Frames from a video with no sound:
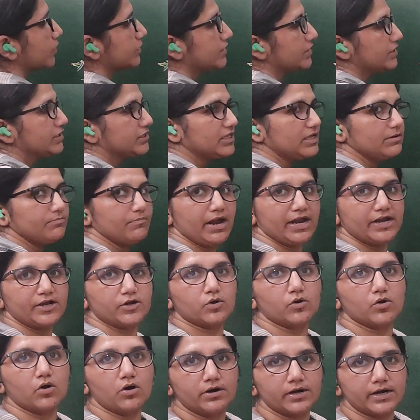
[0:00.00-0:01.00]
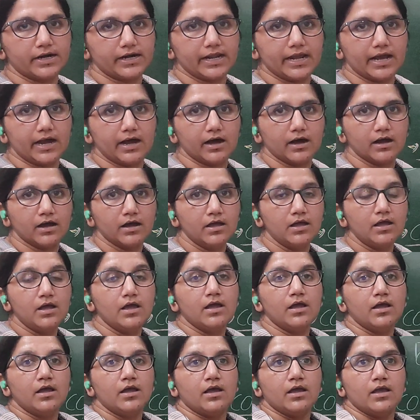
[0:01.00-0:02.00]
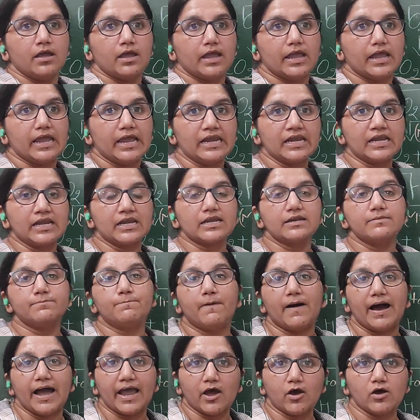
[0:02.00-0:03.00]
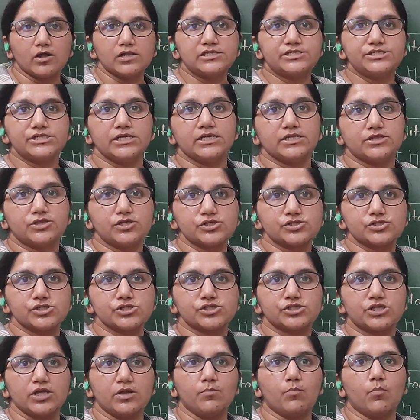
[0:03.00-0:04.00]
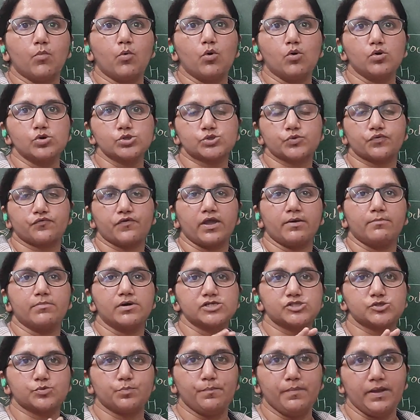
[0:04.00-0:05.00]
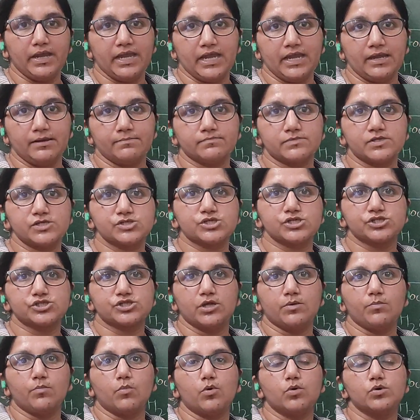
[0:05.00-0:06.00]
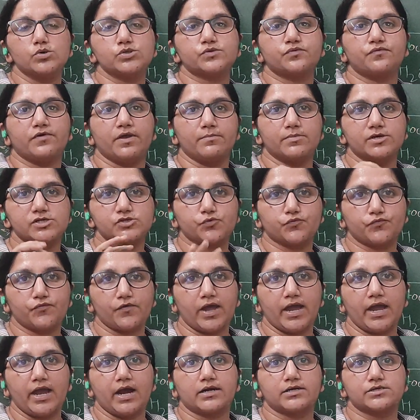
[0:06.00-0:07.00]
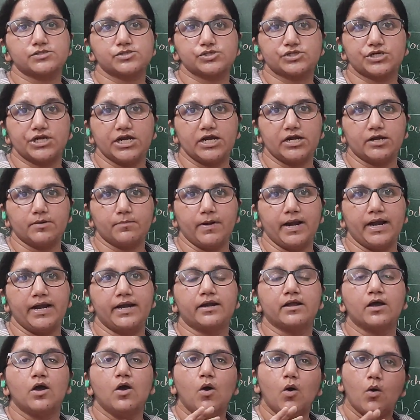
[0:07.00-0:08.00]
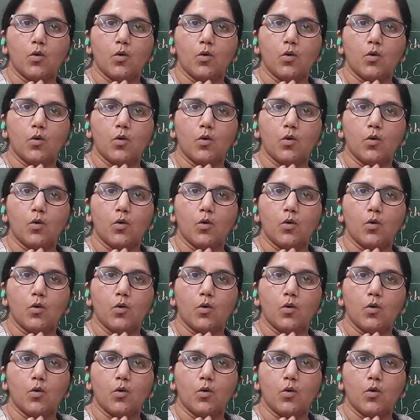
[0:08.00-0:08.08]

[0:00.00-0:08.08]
within the mitochondria. In biology, this is the most famous meme, this is the most famous fact, statement,